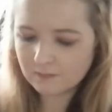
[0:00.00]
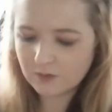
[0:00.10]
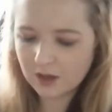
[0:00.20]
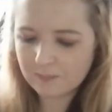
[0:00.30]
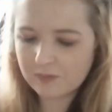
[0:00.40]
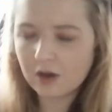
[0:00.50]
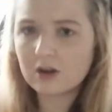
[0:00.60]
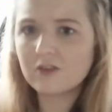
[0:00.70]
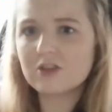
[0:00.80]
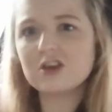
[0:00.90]
Like, I'd
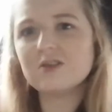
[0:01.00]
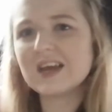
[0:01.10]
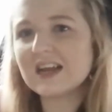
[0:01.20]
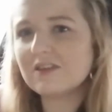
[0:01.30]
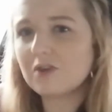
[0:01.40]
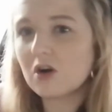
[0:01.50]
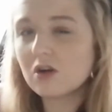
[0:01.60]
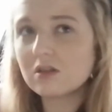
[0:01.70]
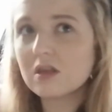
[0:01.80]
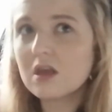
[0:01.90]
love to do daily
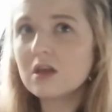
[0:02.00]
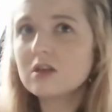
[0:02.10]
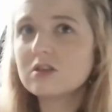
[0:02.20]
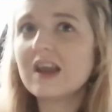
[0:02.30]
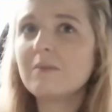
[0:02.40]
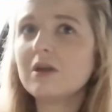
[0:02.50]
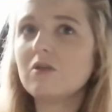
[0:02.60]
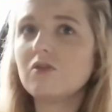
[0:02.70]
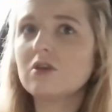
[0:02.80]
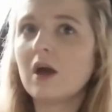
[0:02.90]
vlogs, so let me know
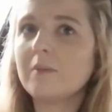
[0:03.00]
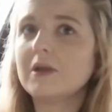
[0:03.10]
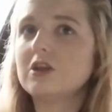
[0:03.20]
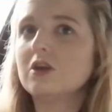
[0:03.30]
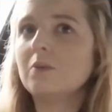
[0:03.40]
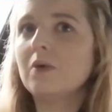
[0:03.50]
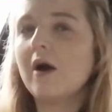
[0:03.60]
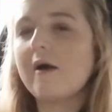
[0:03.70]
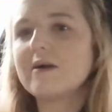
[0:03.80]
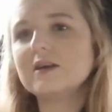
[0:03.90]
if you'd like me to, but
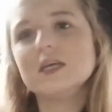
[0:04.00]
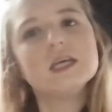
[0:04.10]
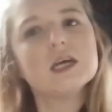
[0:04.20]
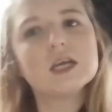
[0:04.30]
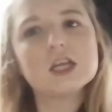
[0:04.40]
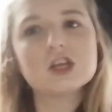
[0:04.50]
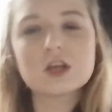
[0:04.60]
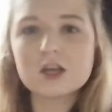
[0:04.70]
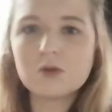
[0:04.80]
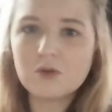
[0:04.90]
it's just
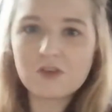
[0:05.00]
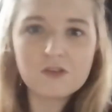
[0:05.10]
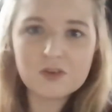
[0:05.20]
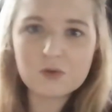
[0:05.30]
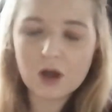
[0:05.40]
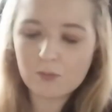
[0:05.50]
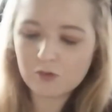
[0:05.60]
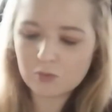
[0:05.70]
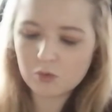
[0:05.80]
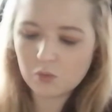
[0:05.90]
I don't know if I'd feel
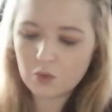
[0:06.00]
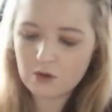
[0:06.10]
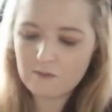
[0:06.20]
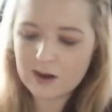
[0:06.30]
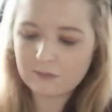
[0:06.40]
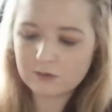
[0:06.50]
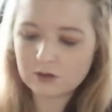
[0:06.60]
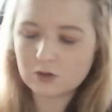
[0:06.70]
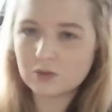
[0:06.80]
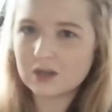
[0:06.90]
comfortable walking around
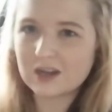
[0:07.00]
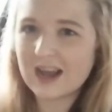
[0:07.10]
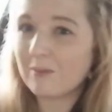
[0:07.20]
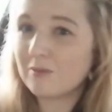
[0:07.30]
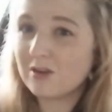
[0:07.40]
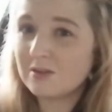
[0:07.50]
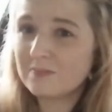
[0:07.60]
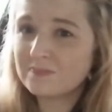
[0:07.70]
holding the camera,